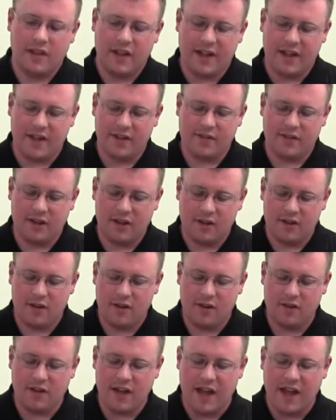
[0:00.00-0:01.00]
Like I
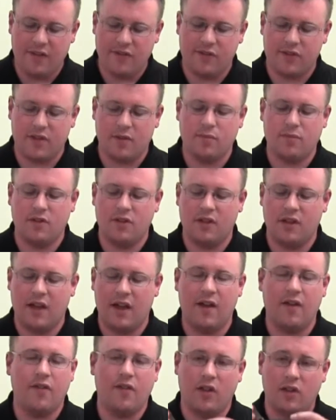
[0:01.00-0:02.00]
said, knives can
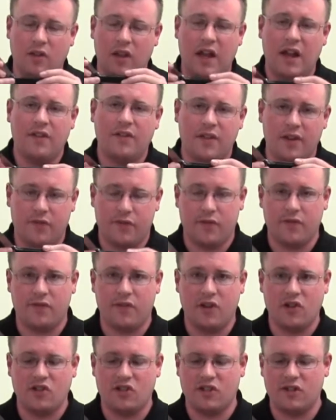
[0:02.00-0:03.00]
have a lot of
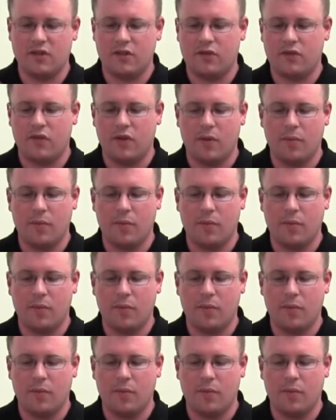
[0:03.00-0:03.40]
different functions,